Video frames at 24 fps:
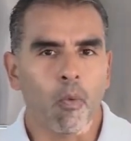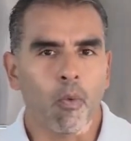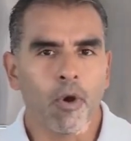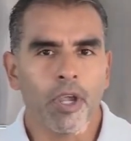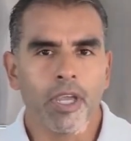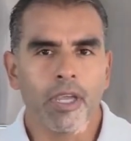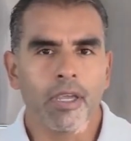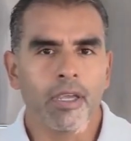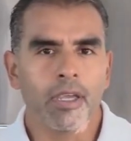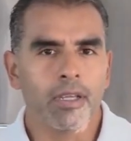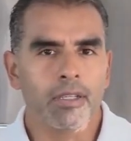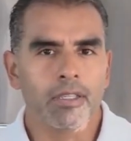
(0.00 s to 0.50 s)

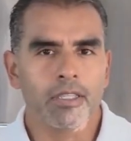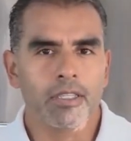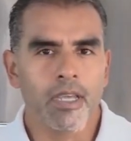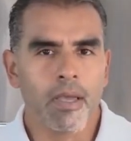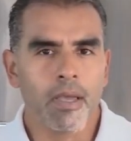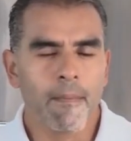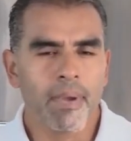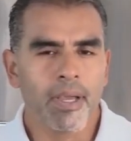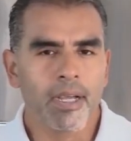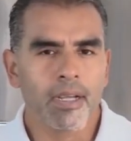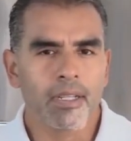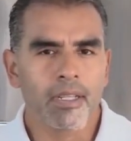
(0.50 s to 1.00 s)
we
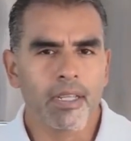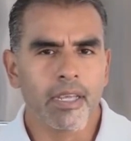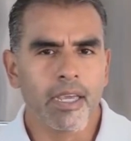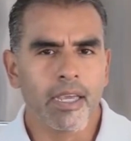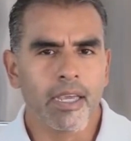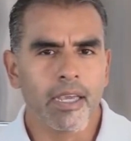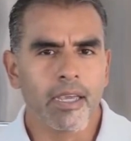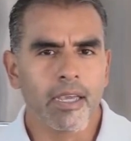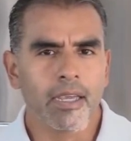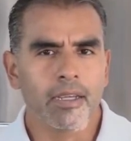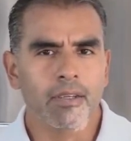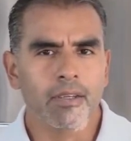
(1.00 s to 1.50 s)

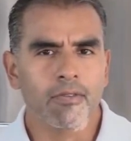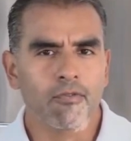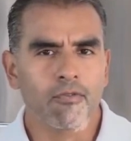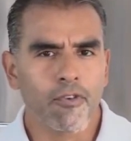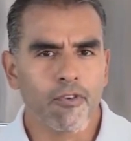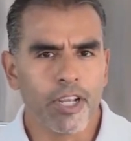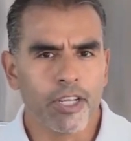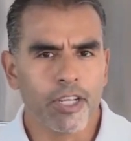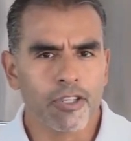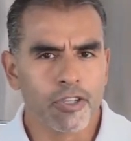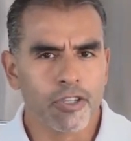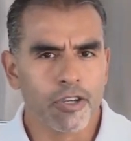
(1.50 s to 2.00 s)
typically
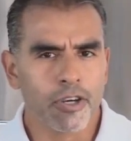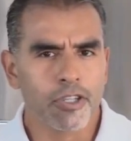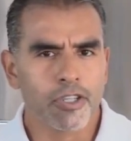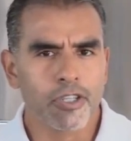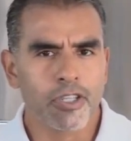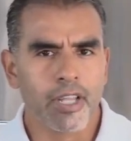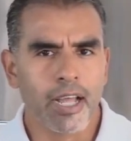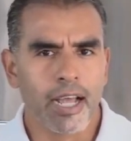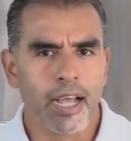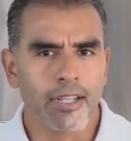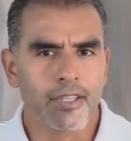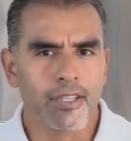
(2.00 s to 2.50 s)

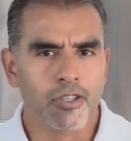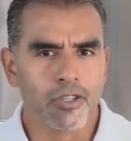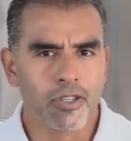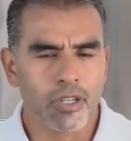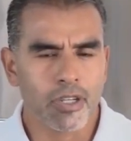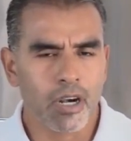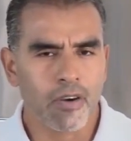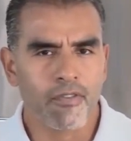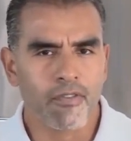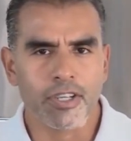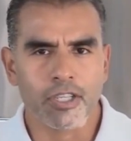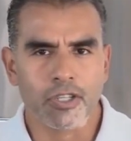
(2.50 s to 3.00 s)
research that
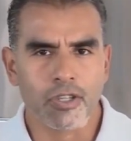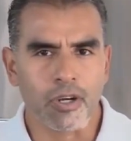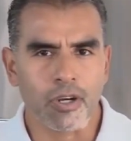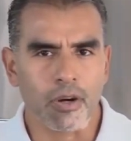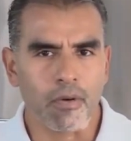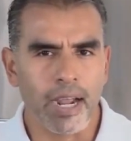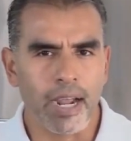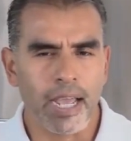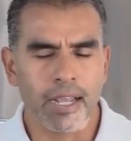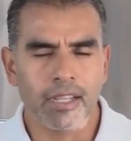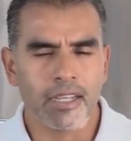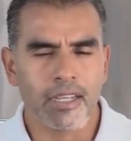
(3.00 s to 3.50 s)

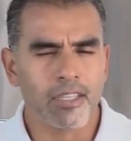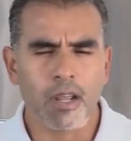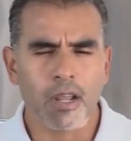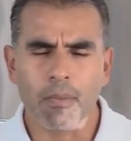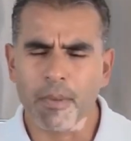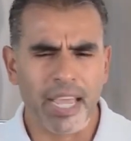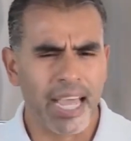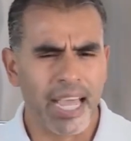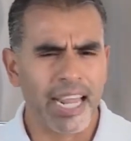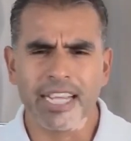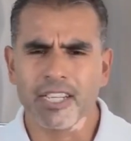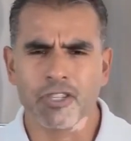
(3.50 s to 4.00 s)
servicer, right? And this
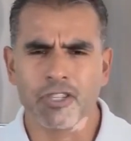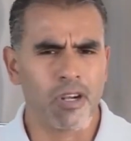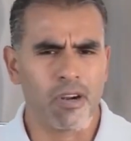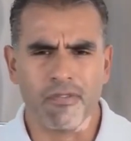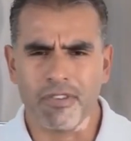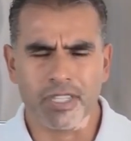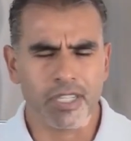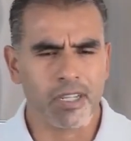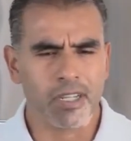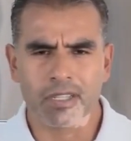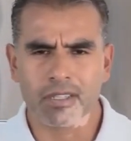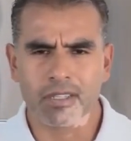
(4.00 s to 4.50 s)
could be any
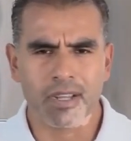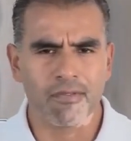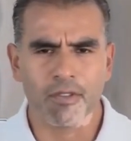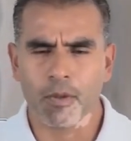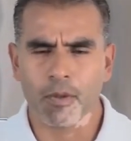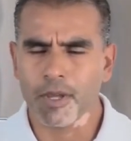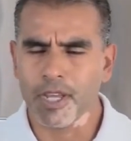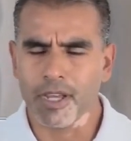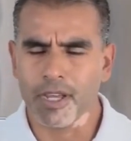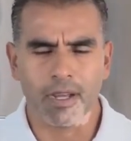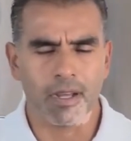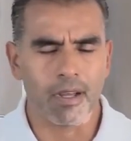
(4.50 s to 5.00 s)
service. It doesn't
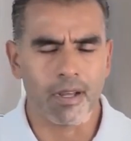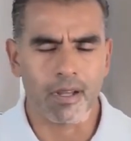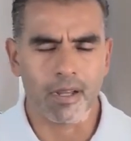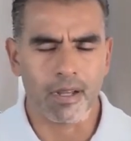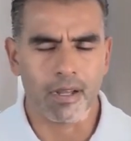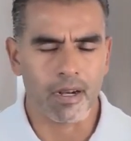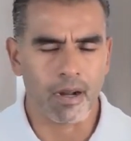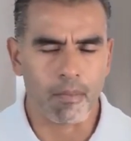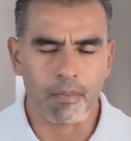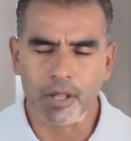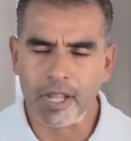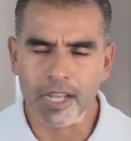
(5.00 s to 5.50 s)
have to be
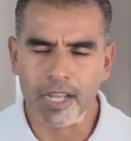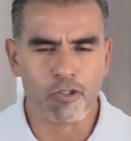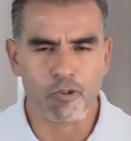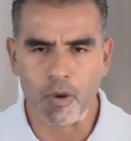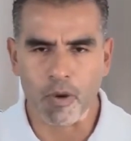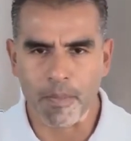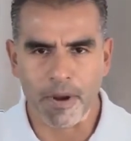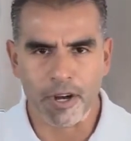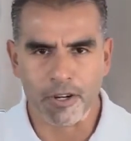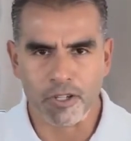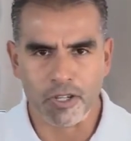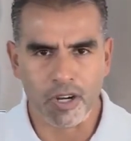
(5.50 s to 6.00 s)
an
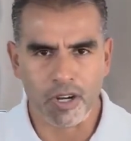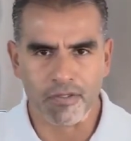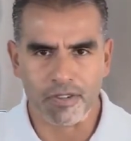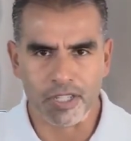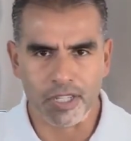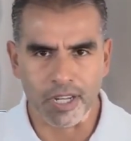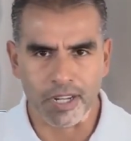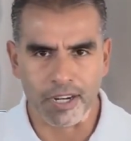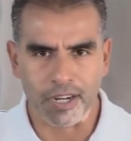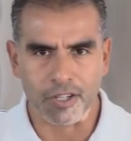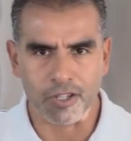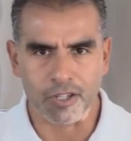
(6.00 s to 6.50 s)
appliance repair
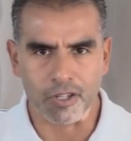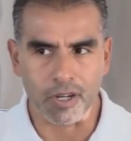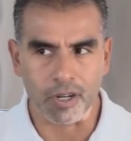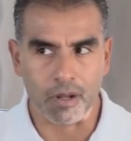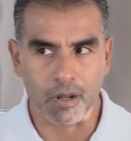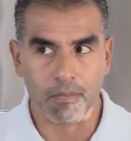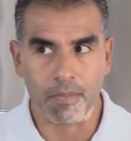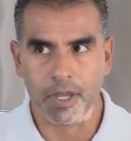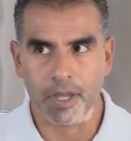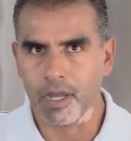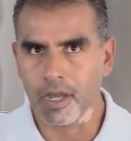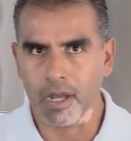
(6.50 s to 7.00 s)
service technician.
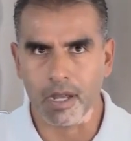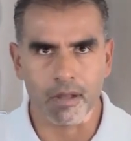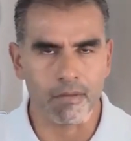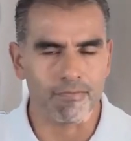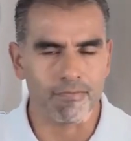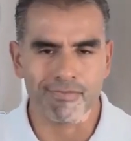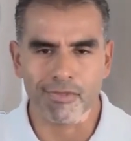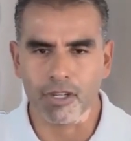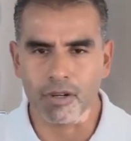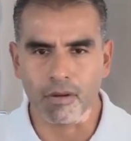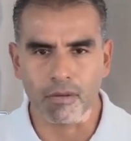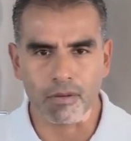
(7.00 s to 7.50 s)
It could be
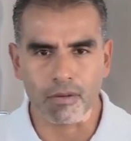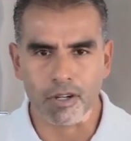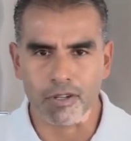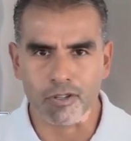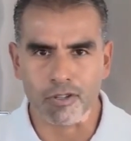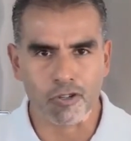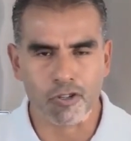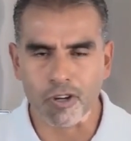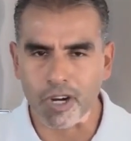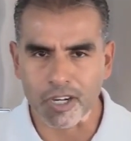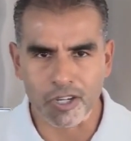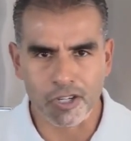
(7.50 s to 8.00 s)
a
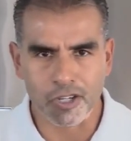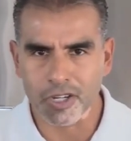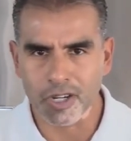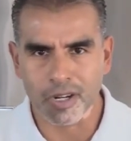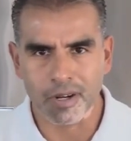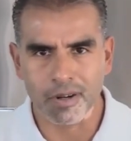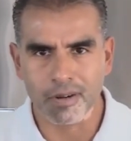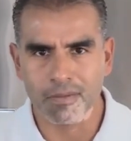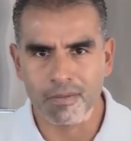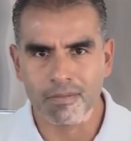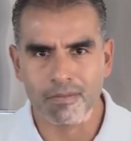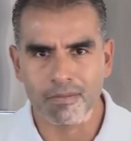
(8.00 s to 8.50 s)

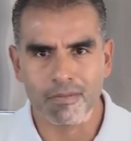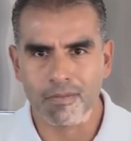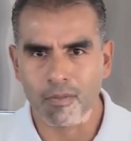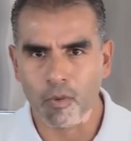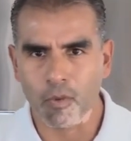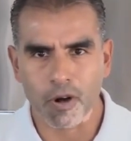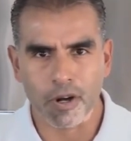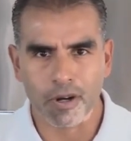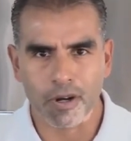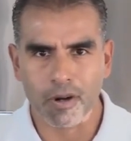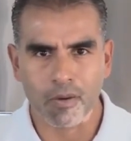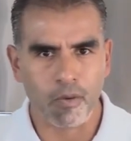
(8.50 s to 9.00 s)

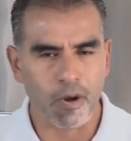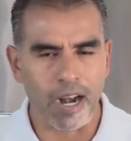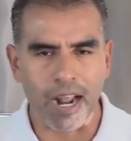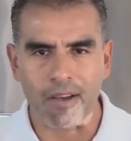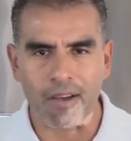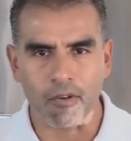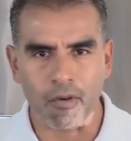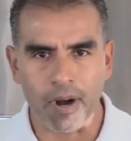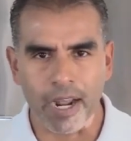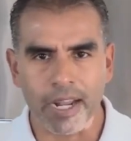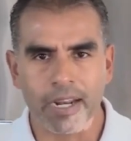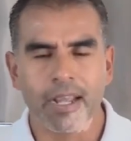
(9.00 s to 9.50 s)
construction worker,
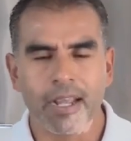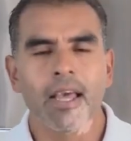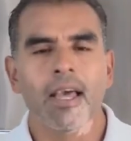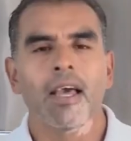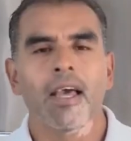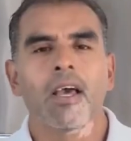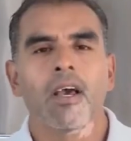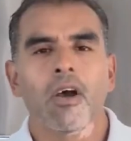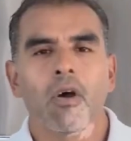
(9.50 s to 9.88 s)
whatever, right?